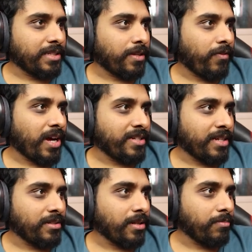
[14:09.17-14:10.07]
to the flight
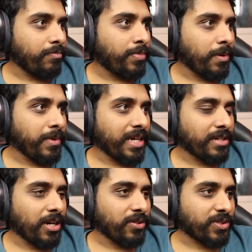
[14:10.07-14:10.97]
attendant? Put me
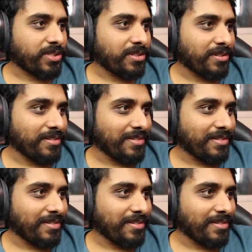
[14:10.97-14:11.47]
in, coach.